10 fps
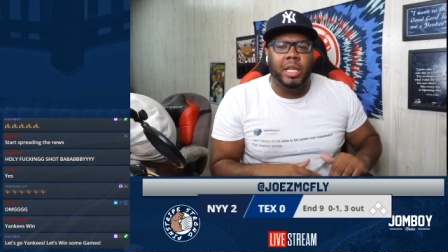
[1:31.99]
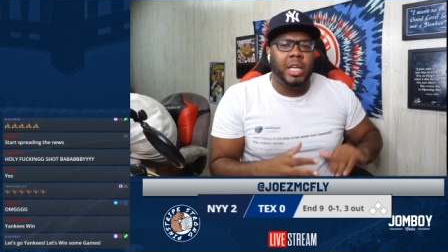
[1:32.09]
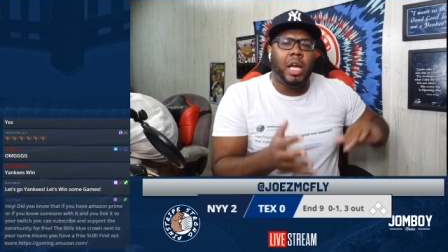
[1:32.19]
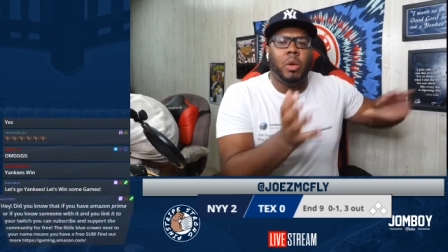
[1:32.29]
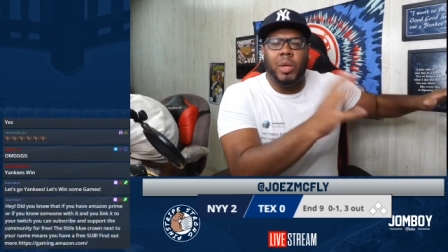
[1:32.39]
The
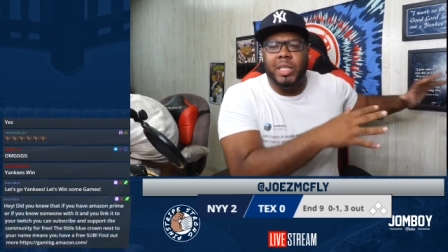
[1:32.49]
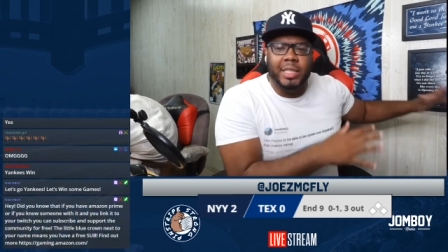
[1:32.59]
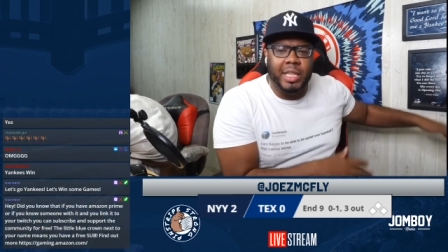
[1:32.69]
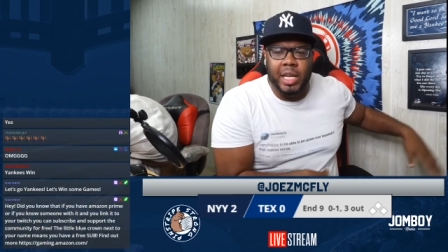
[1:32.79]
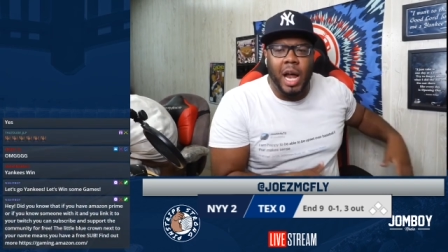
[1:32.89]
other ones I
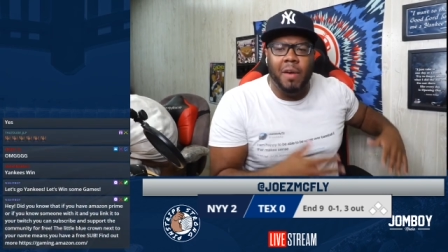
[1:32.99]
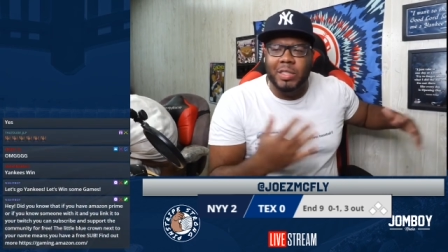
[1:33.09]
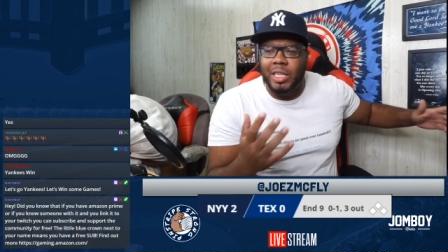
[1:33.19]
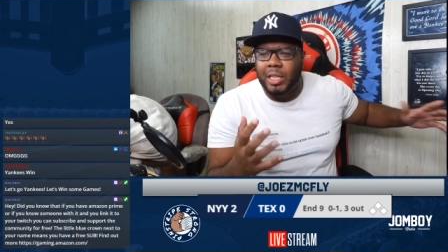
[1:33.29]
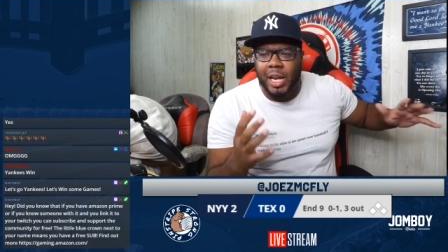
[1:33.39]
seen,
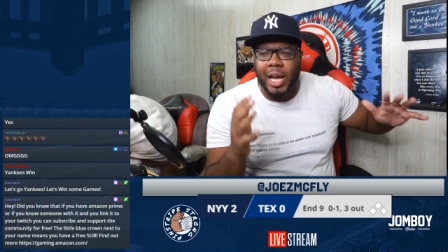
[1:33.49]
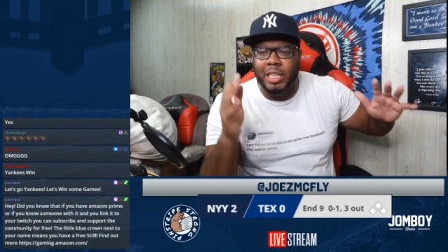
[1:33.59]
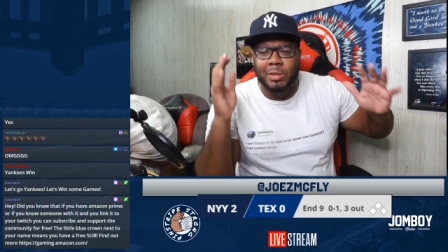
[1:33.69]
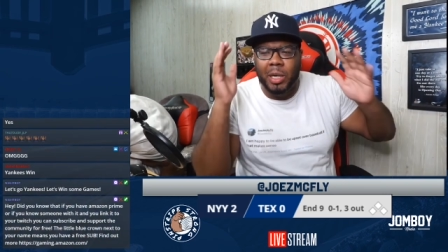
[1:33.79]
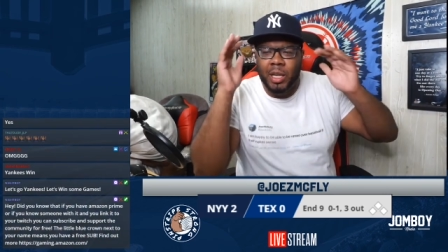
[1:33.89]
obviously, in the
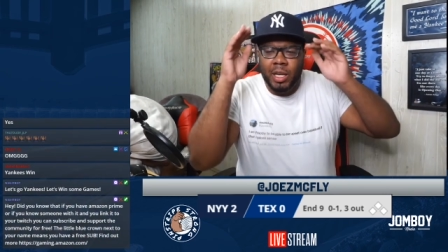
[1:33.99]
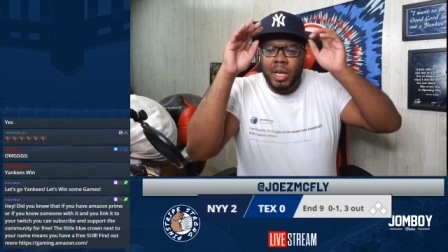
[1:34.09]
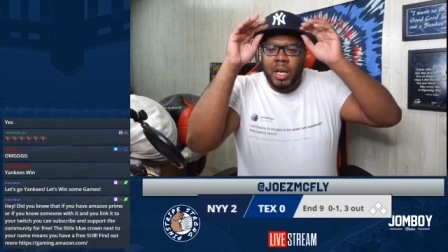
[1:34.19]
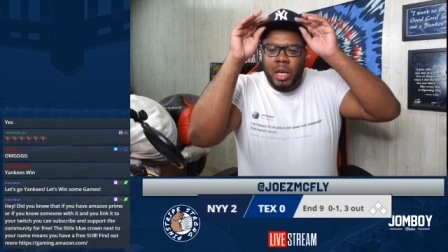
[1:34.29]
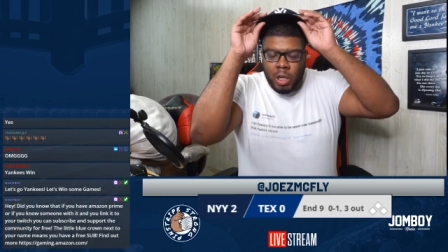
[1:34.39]
90s,
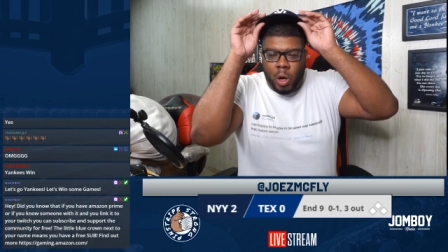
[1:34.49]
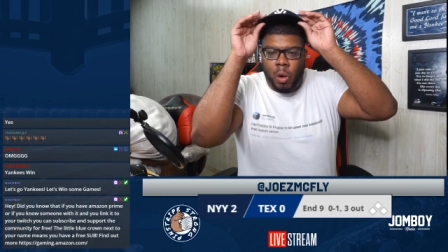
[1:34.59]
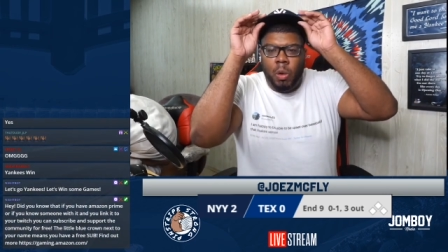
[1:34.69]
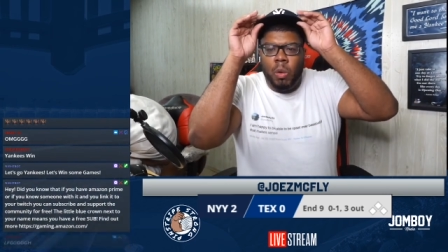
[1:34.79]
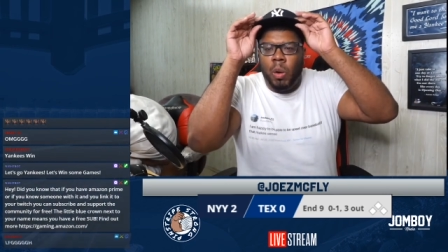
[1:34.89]
but, you know,
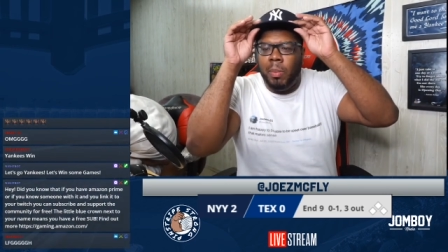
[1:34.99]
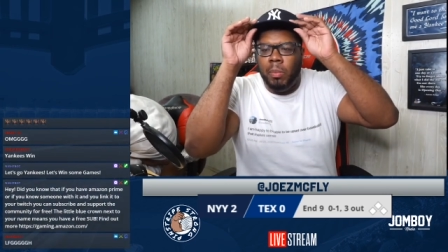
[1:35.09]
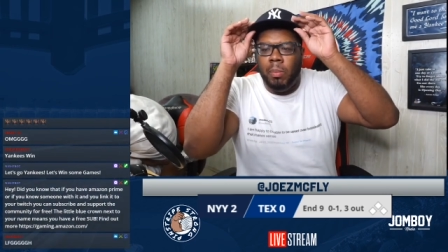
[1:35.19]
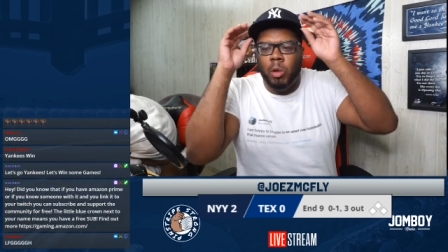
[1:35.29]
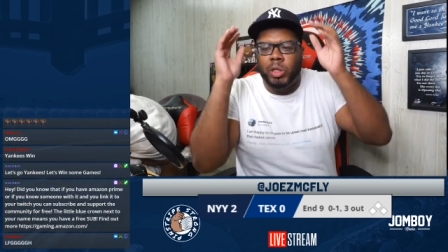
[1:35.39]
when
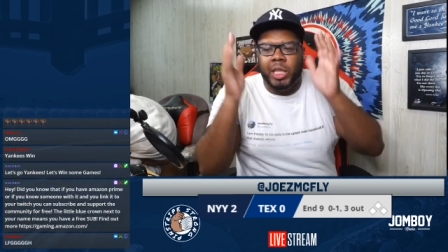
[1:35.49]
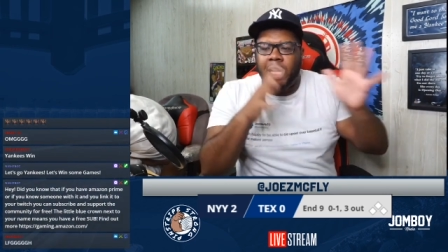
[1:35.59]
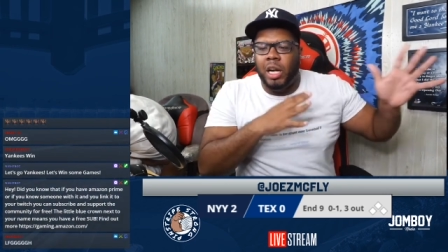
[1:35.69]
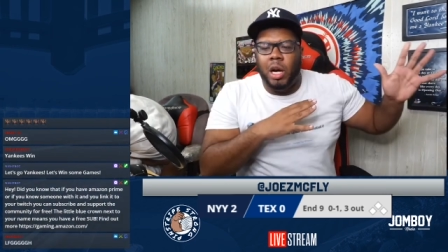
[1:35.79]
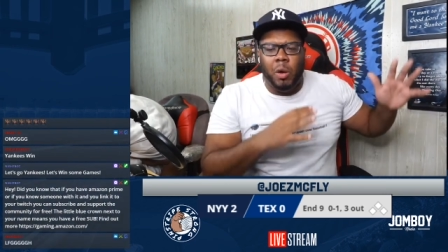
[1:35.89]

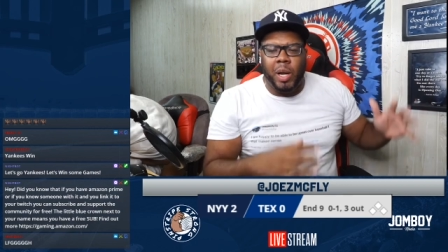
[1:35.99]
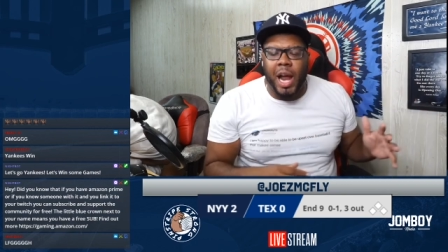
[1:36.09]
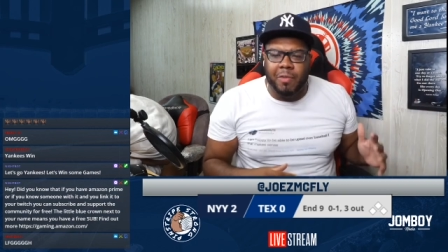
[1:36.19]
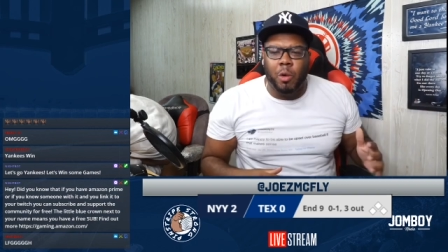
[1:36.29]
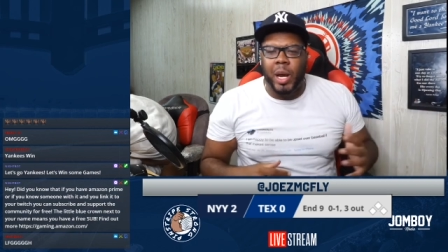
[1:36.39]
Mussina or
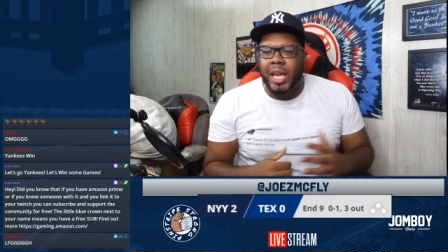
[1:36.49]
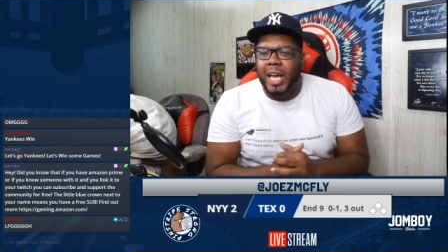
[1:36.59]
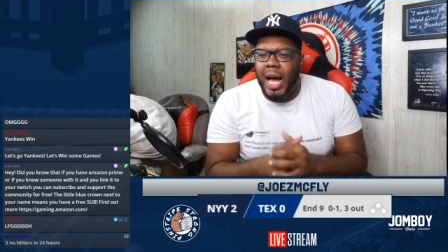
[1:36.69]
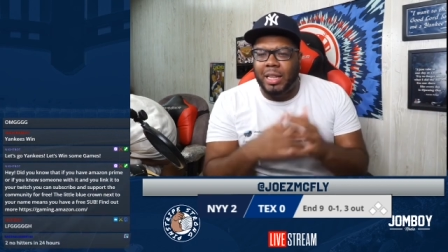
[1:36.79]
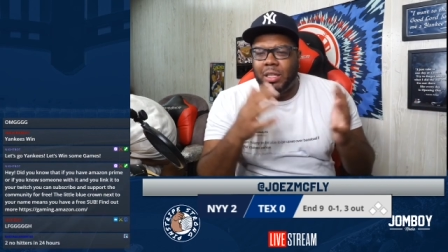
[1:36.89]
whatever, where he
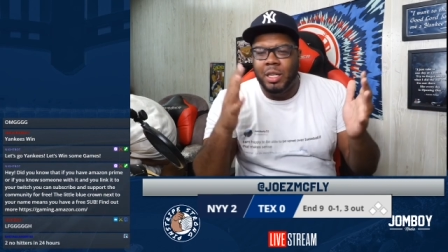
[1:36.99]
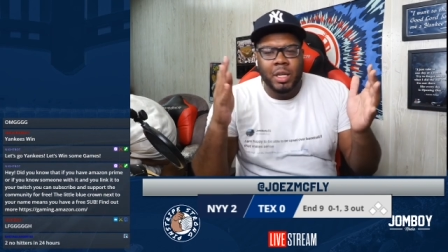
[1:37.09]
got the,